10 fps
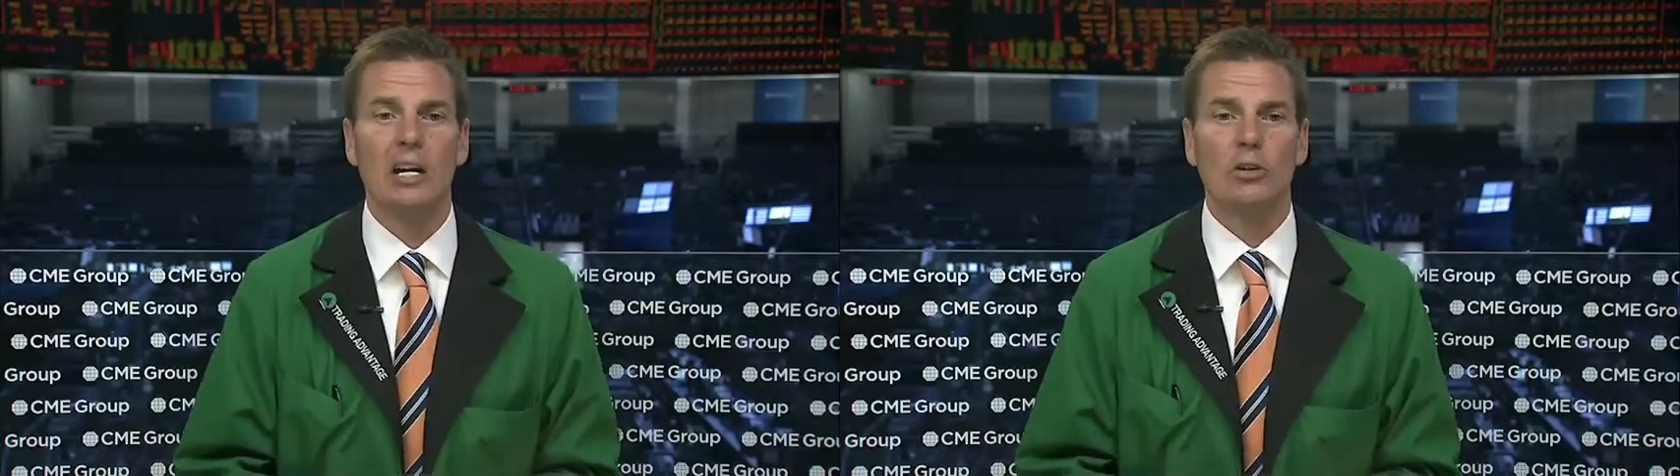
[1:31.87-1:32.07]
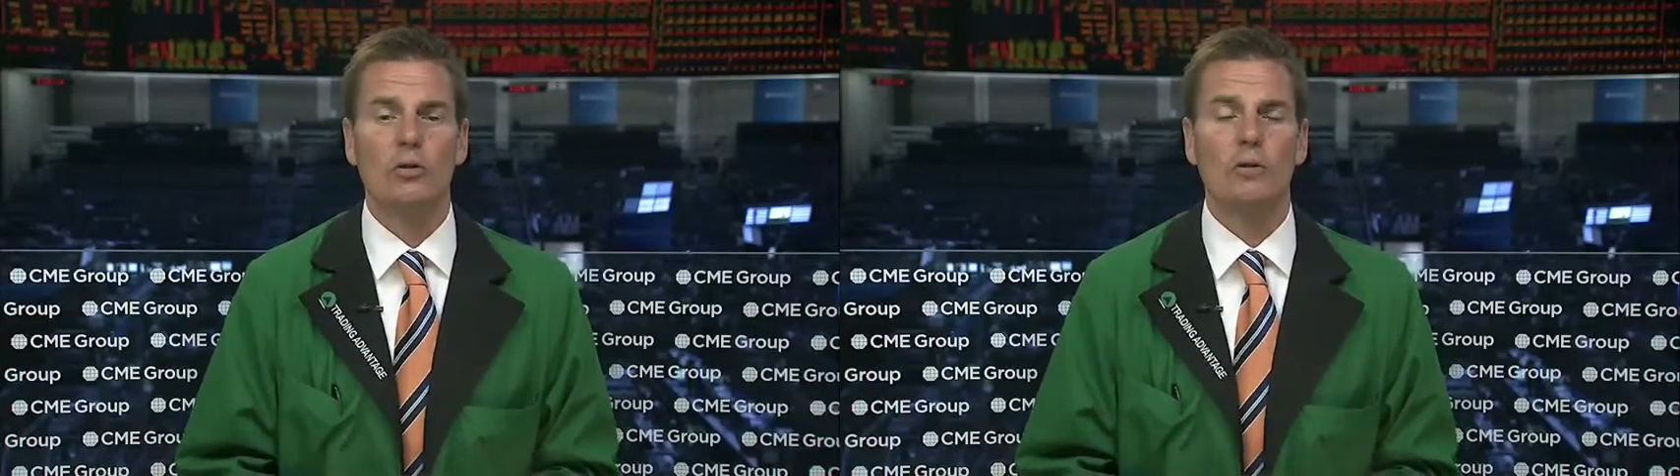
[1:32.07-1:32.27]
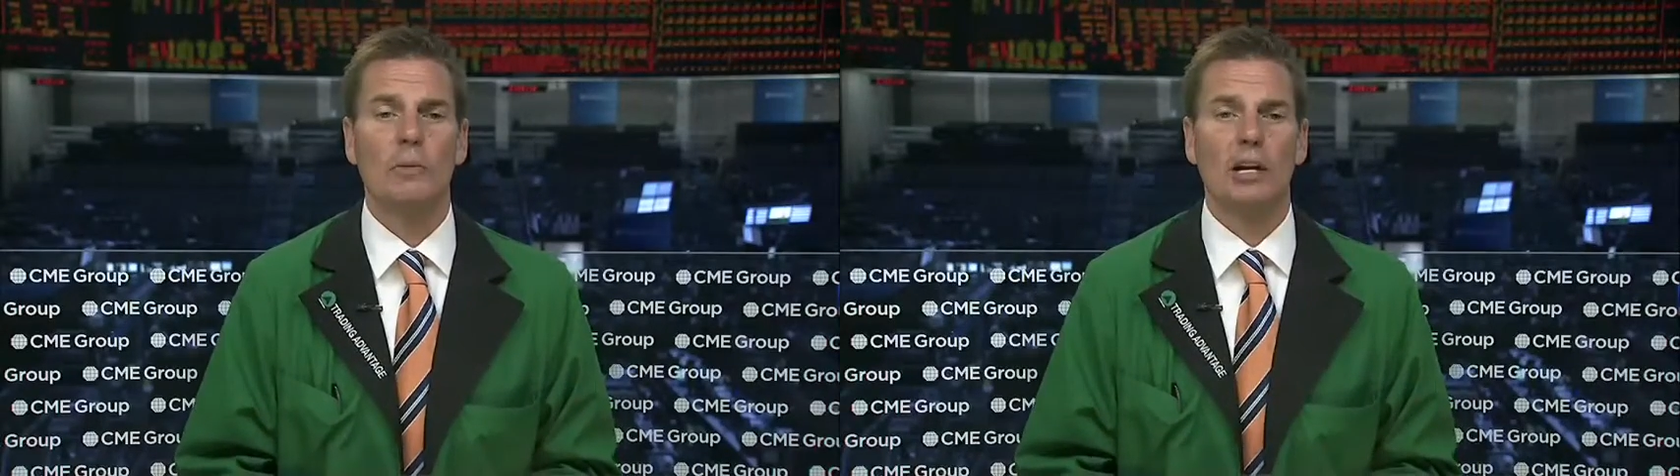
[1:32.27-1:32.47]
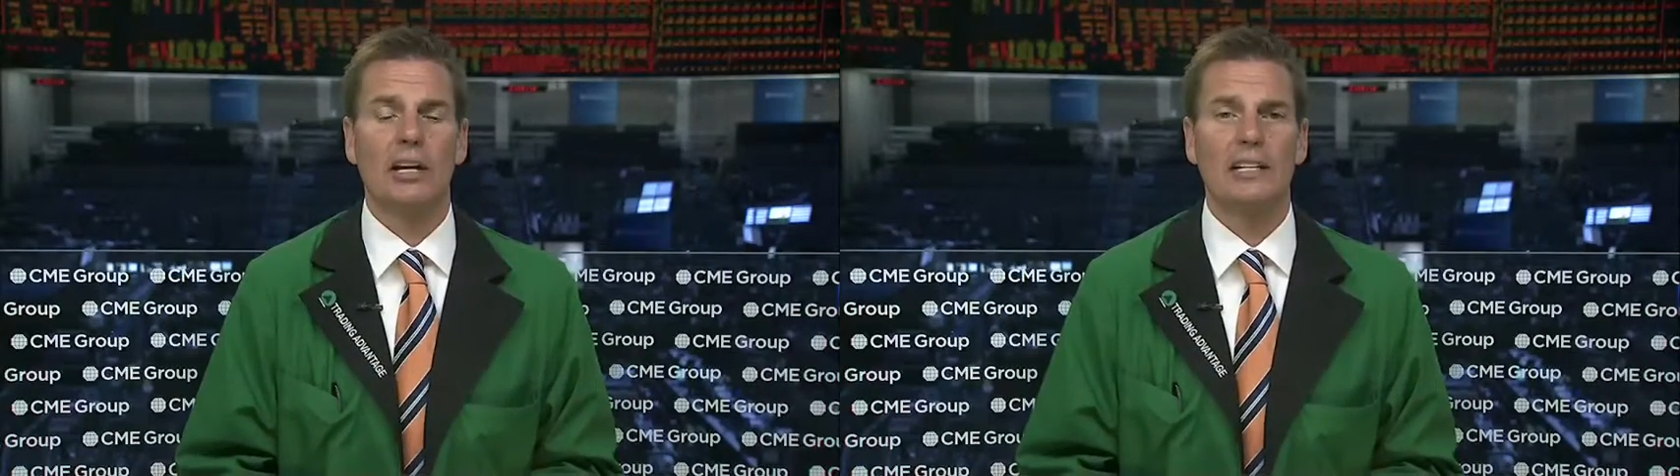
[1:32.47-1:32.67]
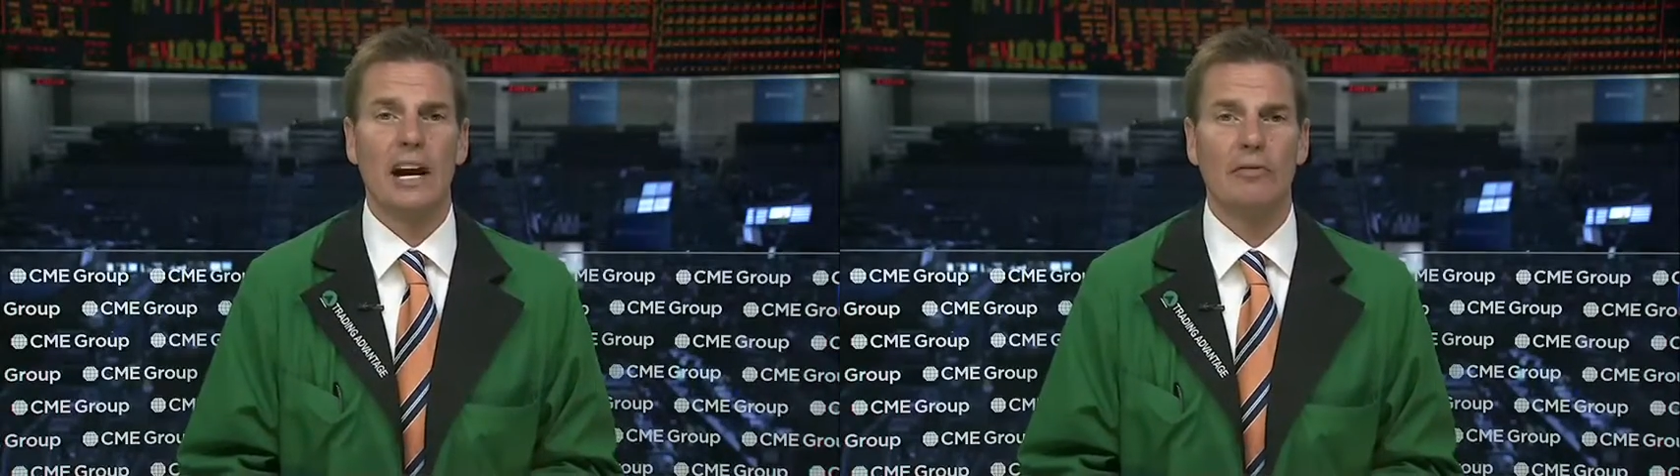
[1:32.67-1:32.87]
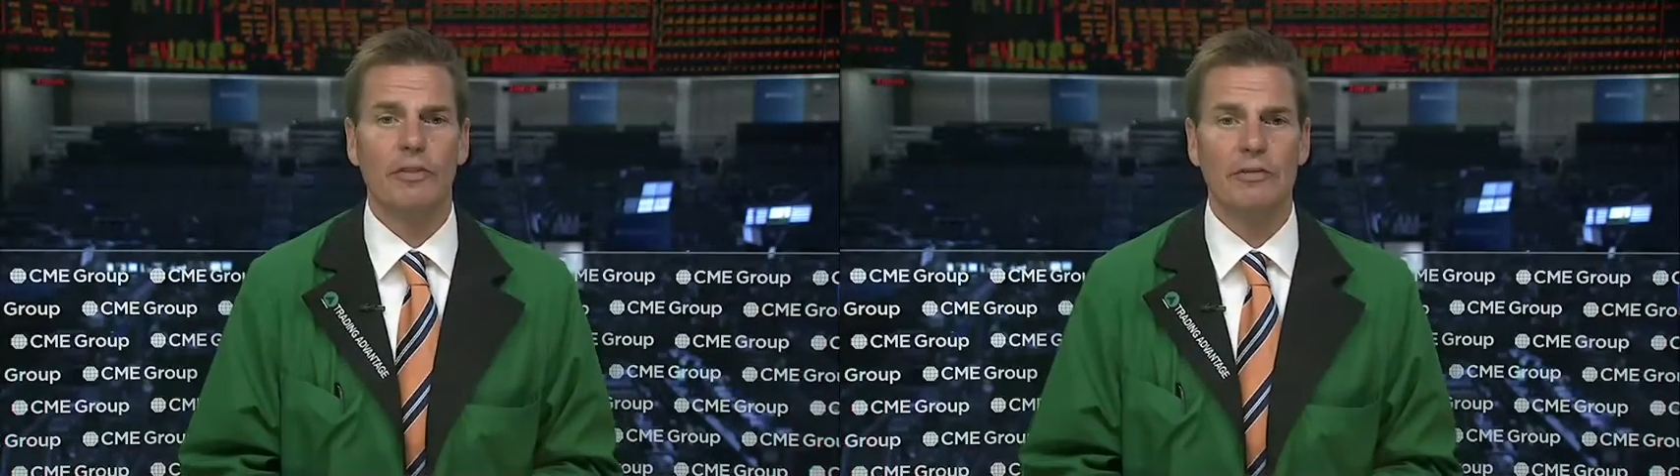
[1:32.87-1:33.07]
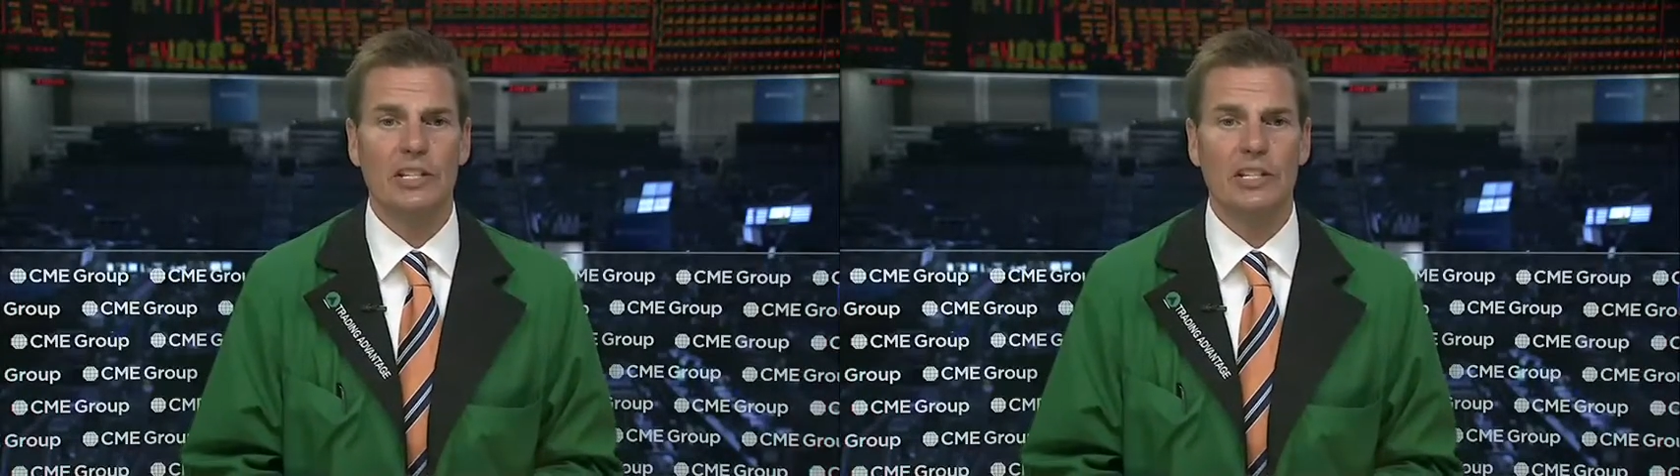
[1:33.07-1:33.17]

Crude market down 50